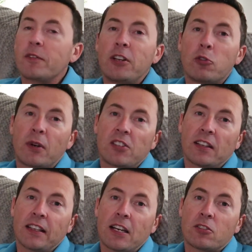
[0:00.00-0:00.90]
so if you're new to our
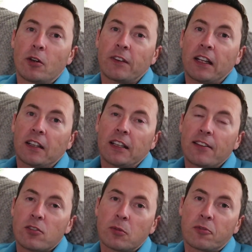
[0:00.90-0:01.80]
channel, guys, don't forget to
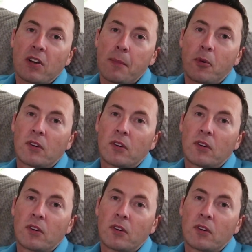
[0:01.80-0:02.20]
click the subscribe